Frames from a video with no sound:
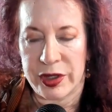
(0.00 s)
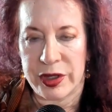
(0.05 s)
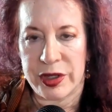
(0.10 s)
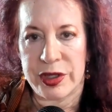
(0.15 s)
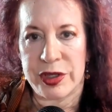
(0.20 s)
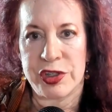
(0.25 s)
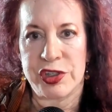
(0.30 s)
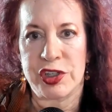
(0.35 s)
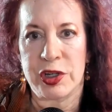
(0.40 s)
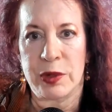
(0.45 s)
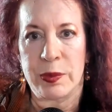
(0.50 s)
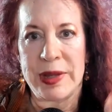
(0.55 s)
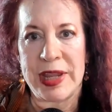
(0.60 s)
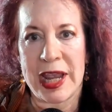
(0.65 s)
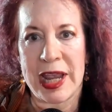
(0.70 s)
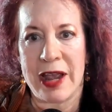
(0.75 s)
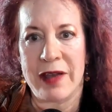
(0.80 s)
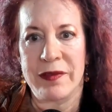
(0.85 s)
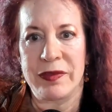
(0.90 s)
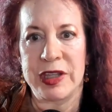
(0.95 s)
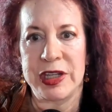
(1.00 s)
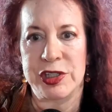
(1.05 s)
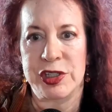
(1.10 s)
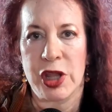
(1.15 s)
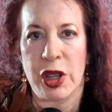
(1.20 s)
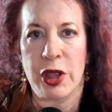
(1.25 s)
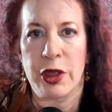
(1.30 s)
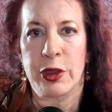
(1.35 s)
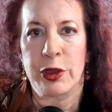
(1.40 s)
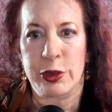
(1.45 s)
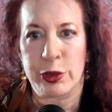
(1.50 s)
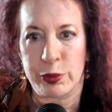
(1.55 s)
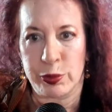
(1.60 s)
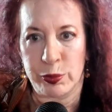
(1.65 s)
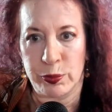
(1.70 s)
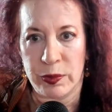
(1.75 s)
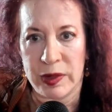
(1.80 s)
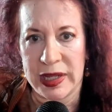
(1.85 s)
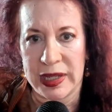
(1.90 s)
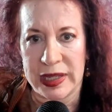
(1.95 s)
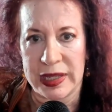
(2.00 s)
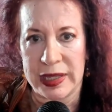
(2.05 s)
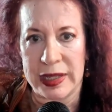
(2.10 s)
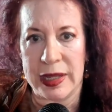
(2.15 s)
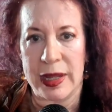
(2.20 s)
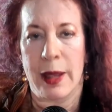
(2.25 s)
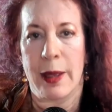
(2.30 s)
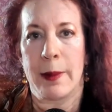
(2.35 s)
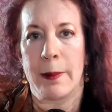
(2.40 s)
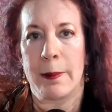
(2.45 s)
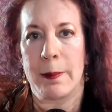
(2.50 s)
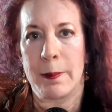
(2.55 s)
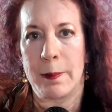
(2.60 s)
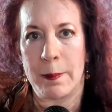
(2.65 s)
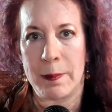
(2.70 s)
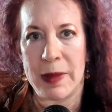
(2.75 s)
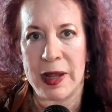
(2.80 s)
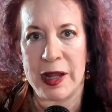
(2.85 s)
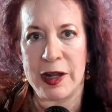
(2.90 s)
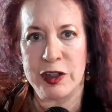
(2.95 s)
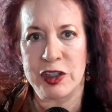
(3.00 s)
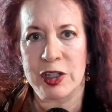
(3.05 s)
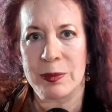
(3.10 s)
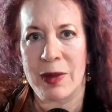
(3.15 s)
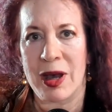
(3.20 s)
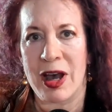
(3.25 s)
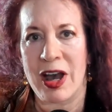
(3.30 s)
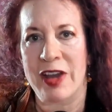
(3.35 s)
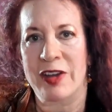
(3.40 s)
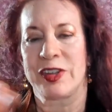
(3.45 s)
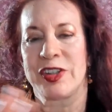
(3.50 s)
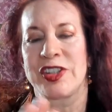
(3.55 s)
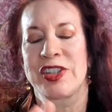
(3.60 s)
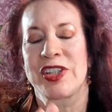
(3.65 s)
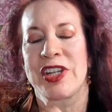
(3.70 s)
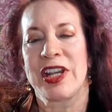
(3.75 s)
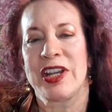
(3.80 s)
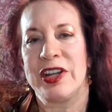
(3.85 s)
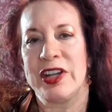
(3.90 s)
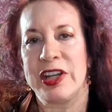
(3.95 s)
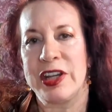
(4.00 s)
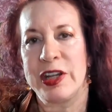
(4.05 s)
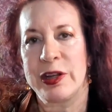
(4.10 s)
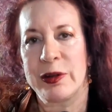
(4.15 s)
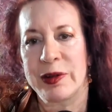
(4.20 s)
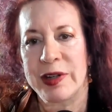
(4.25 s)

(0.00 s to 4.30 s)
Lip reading: So we have these three major models near at